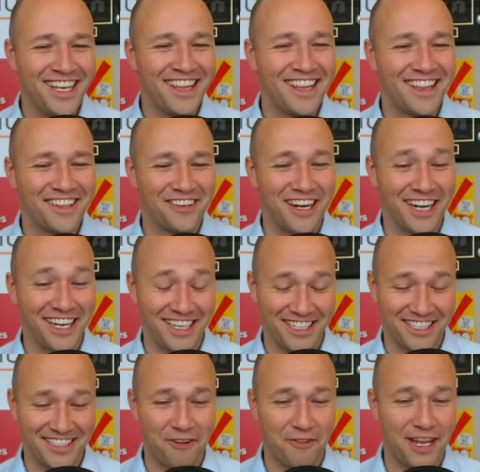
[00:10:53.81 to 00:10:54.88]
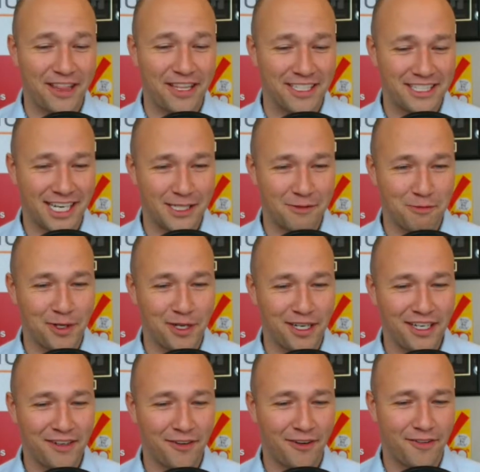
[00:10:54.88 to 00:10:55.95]
that they're in because they read this guy's
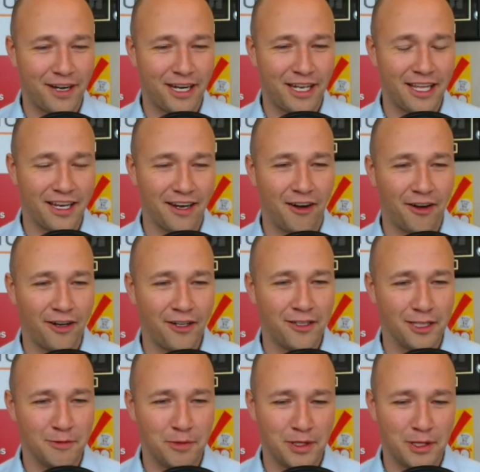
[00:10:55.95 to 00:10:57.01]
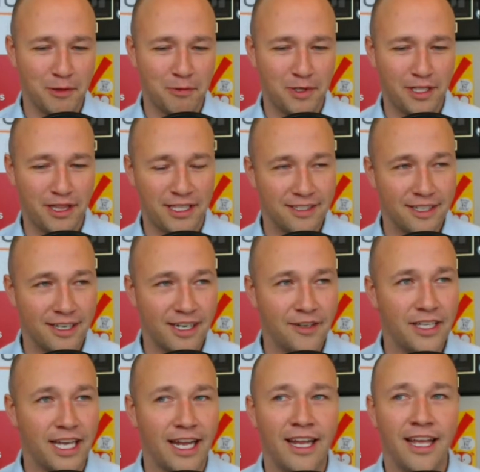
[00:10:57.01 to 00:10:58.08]
book or read the article about the book that's not
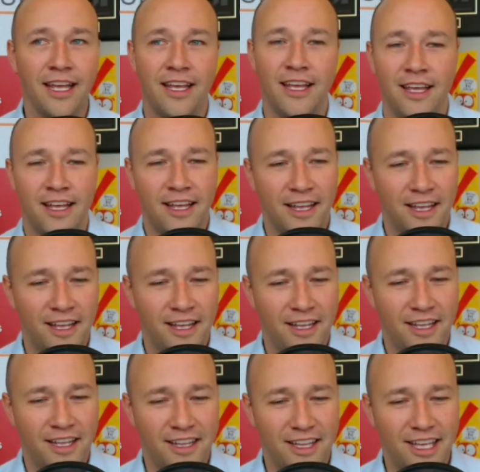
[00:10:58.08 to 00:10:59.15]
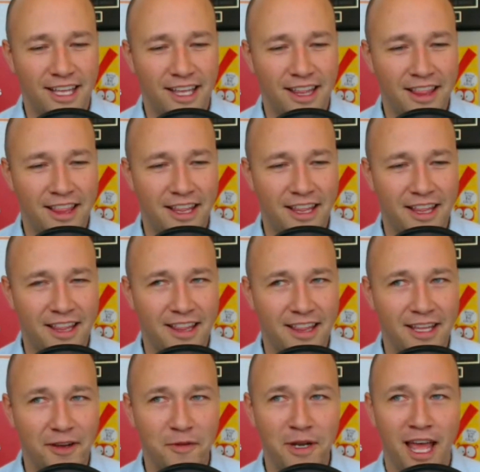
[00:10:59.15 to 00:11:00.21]
out yet. Like,
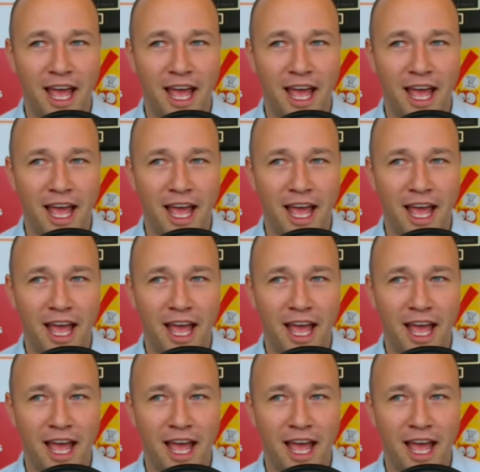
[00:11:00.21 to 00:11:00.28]
that would